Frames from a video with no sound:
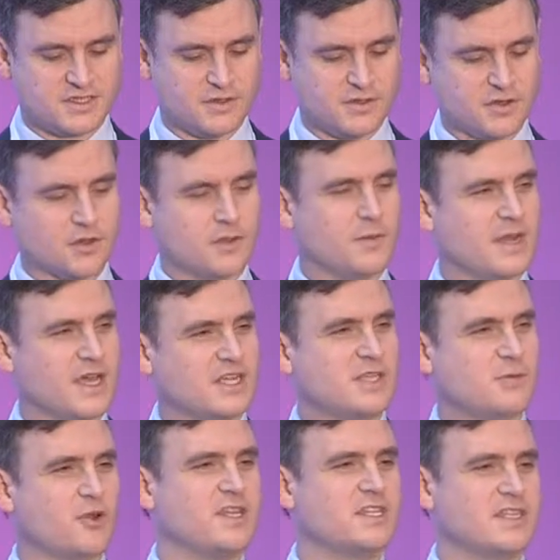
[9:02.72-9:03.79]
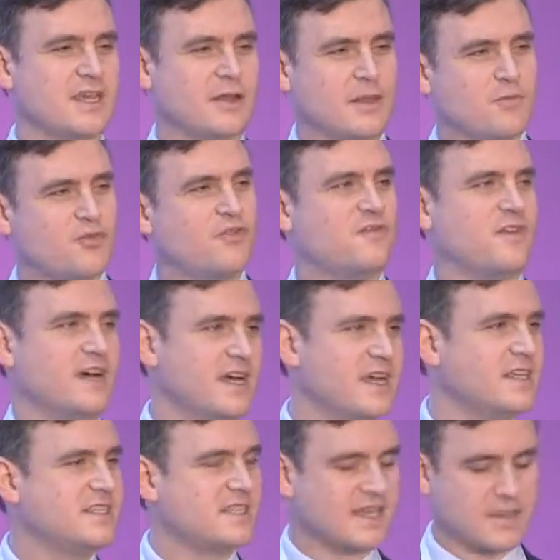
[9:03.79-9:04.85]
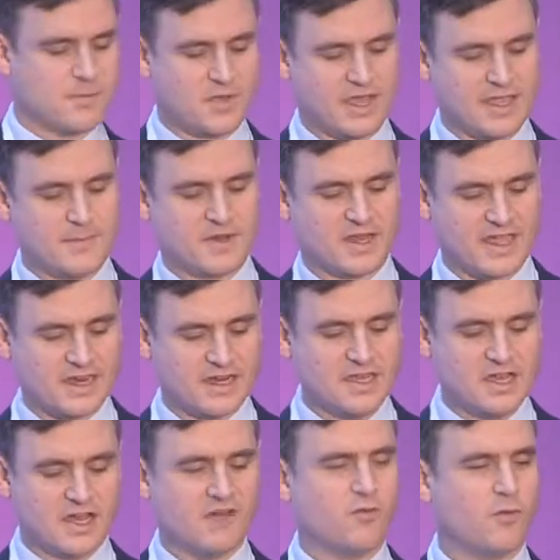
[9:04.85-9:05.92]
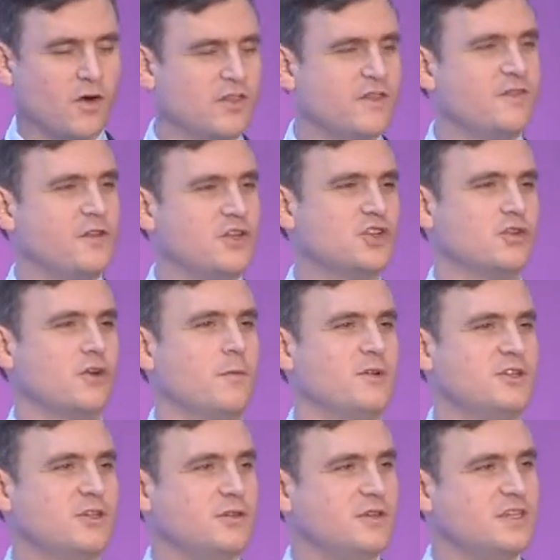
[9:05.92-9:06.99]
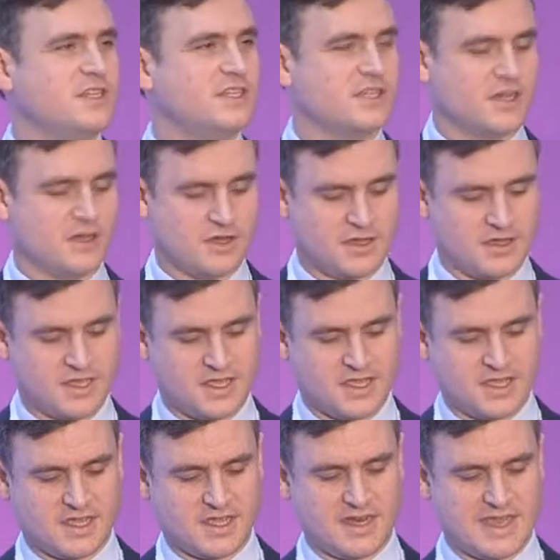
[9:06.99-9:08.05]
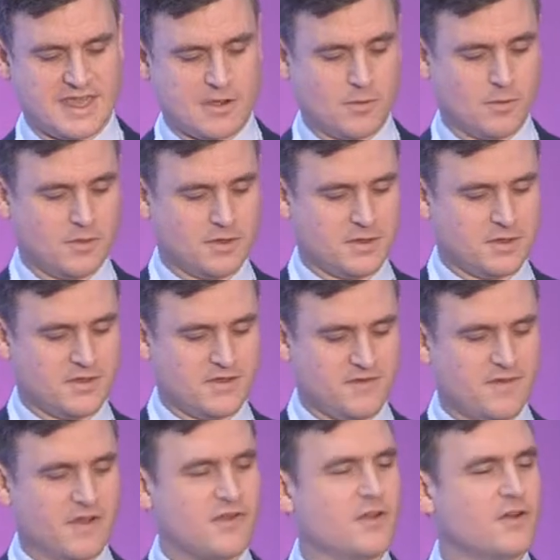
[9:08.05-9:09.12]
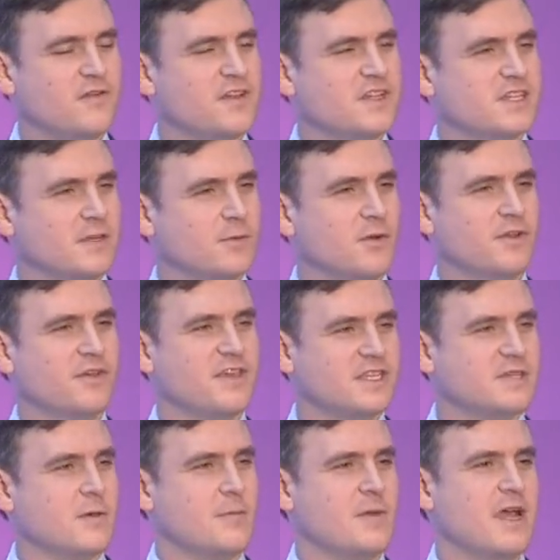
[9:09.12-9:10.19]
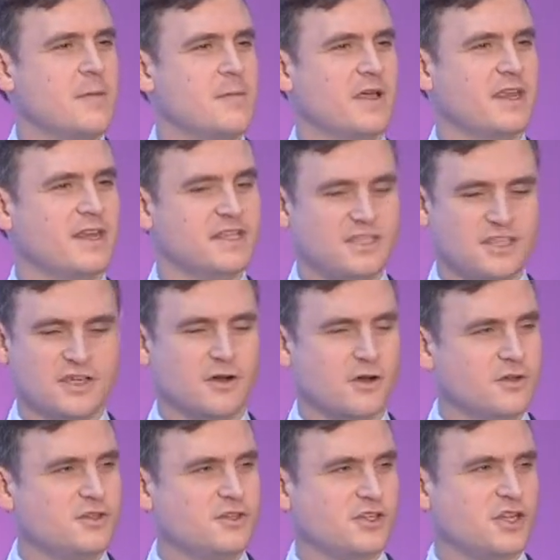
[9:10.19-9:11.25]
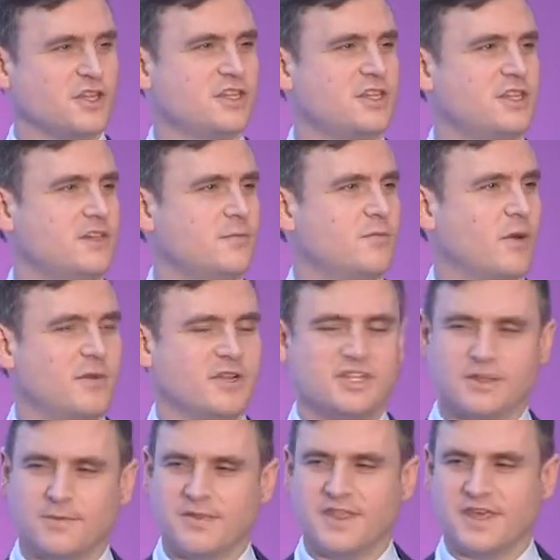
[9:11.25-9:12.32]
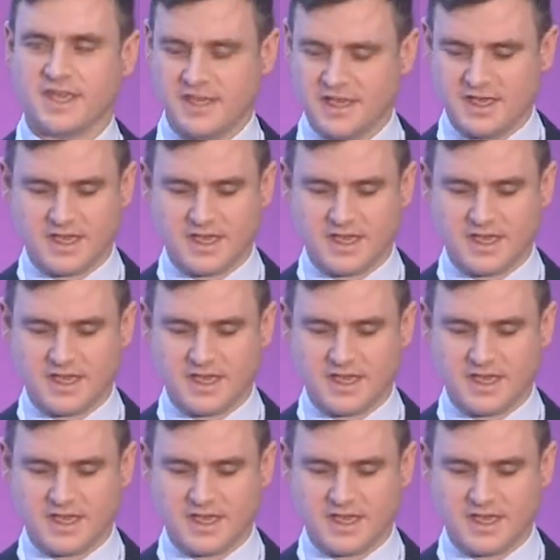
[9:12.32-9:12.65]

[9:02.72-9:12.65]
So the document actually breaks it down. It provides that pipeline of what the future opportunities are. Now, very obviously, one of the things about a pipeline is you can't just publish something